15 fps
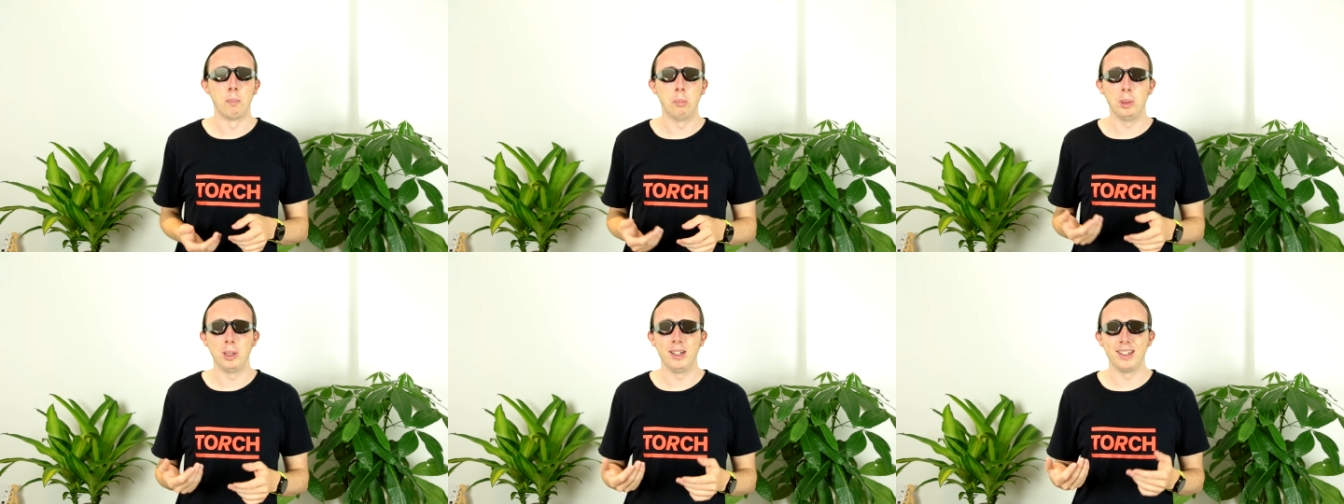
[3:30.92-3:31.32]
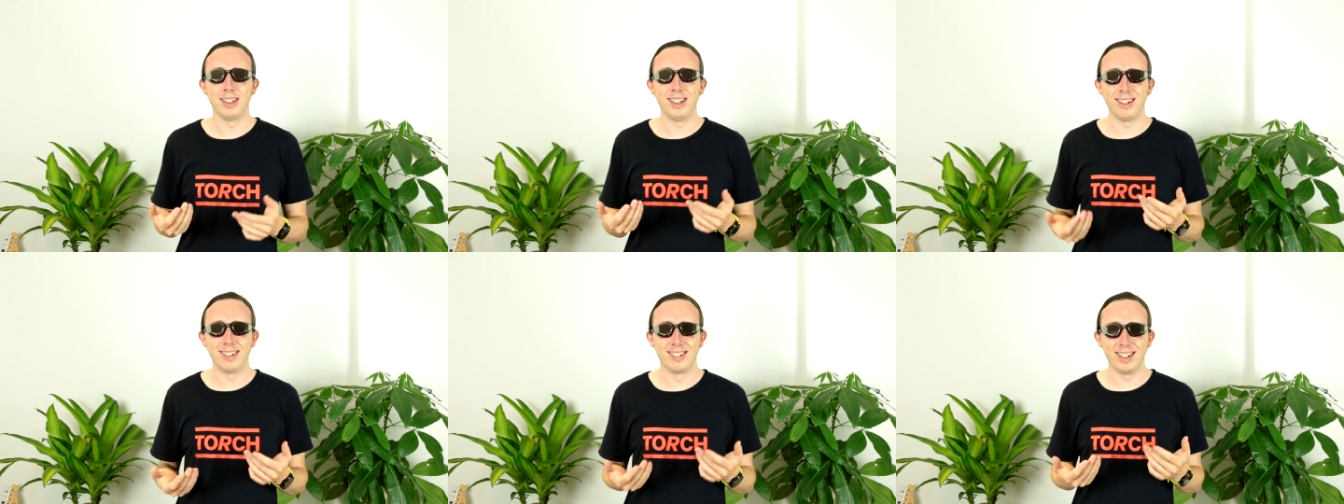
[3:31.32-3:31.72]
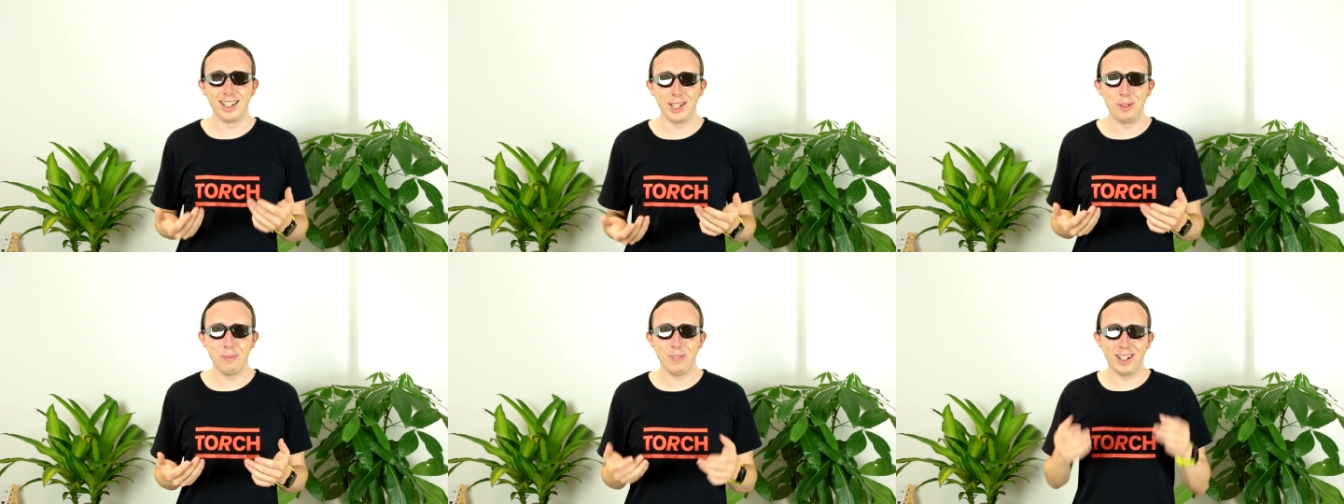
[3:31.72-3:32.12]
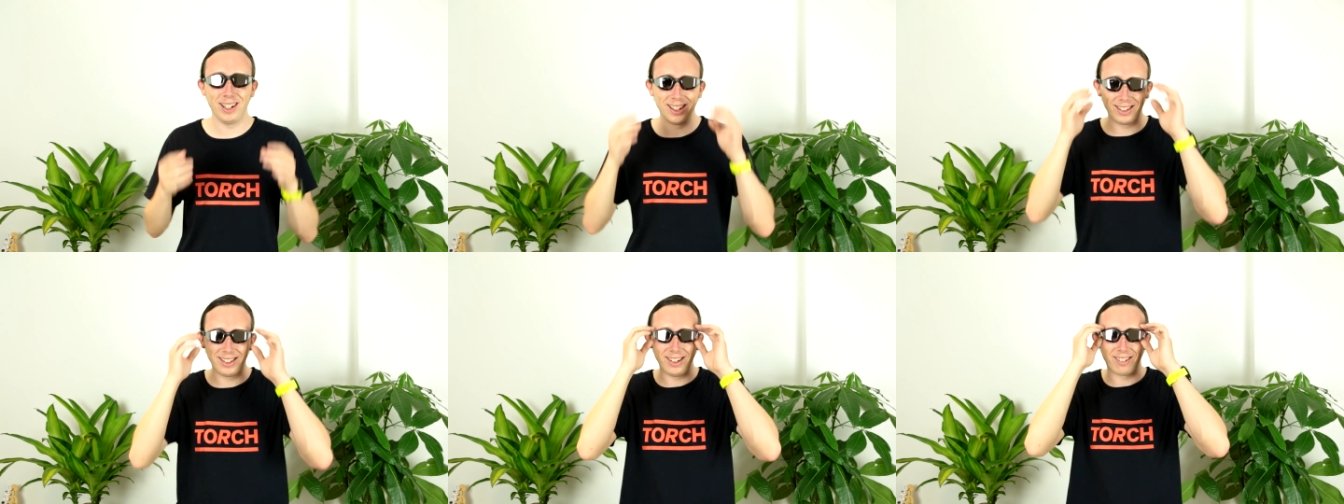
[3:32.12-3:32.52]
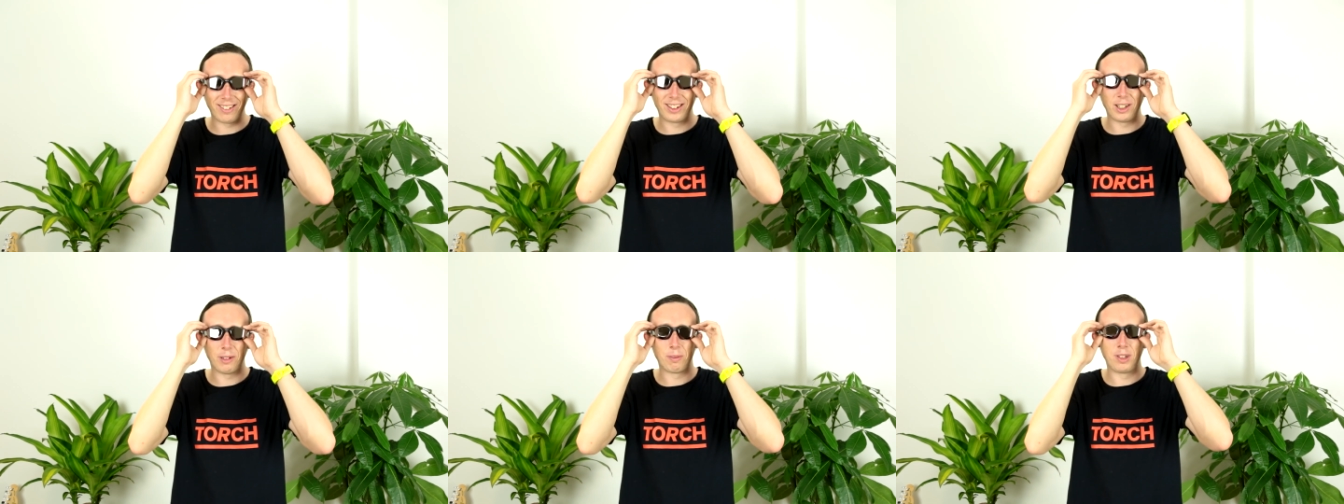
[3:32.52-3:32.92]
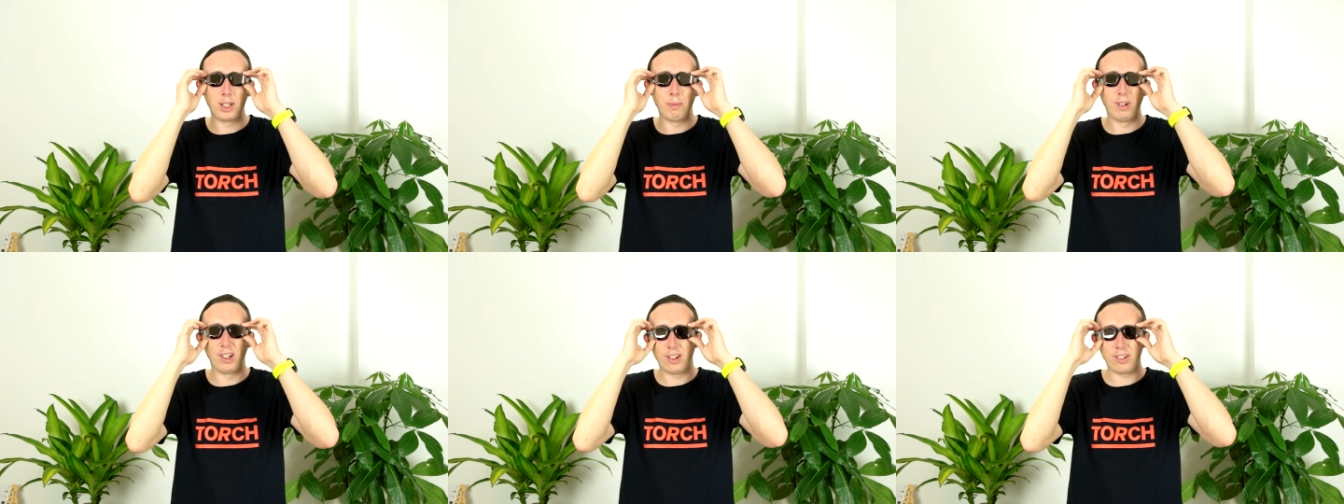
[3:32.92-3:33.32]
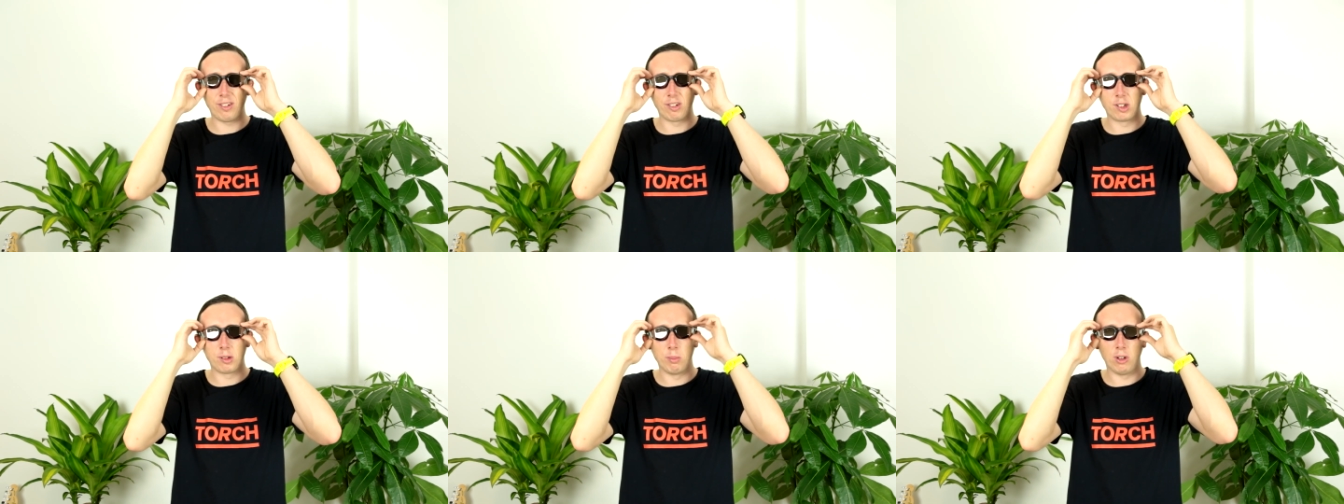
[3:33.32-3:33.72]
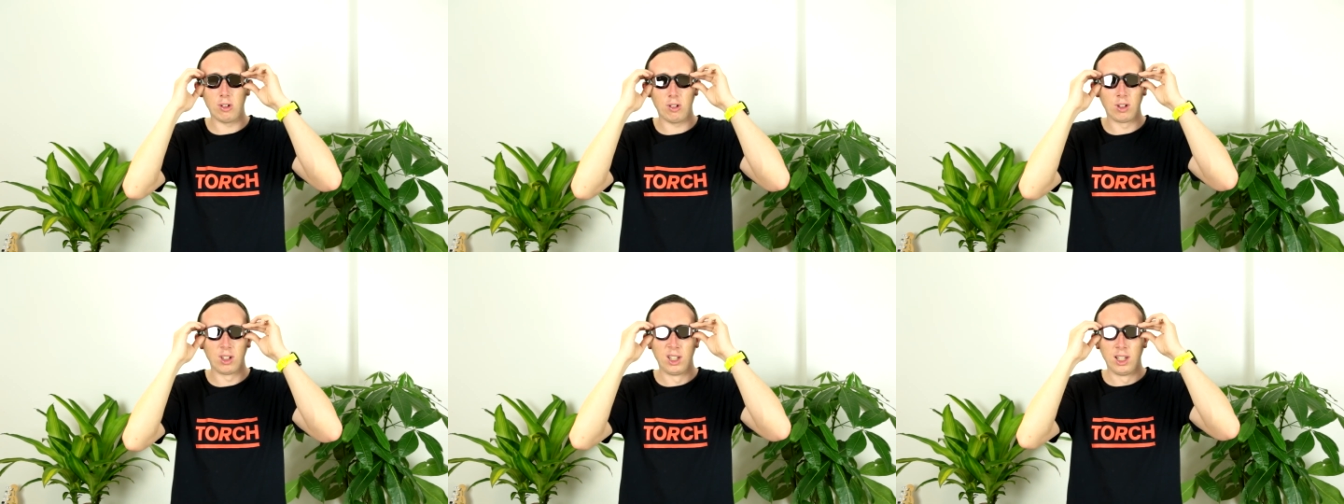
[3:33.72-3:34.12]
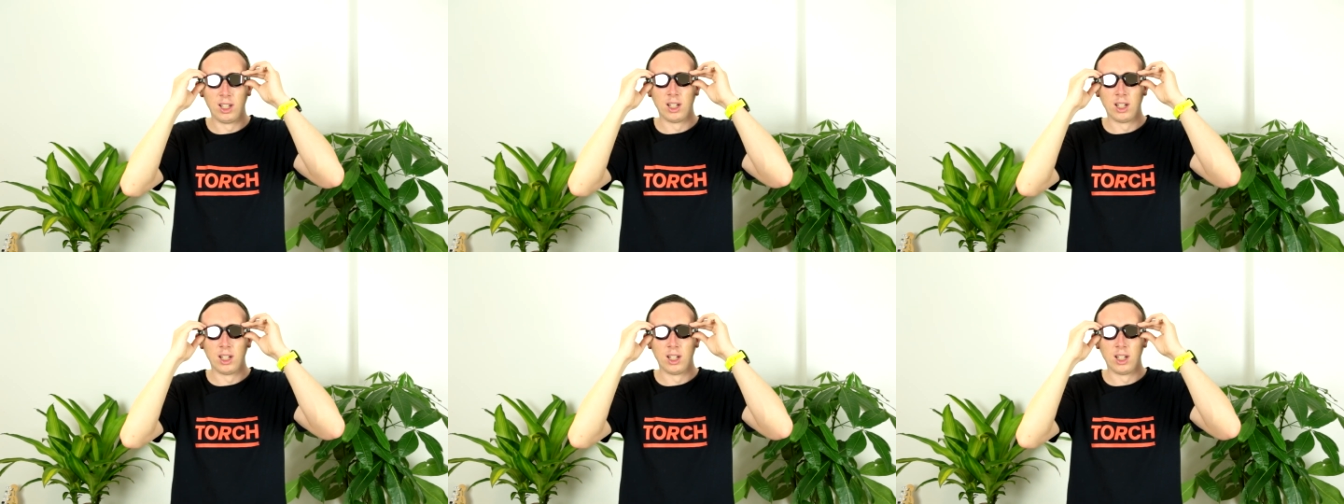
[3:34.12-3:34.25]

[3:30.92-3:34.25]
but they seem, the eye cups seem a little small.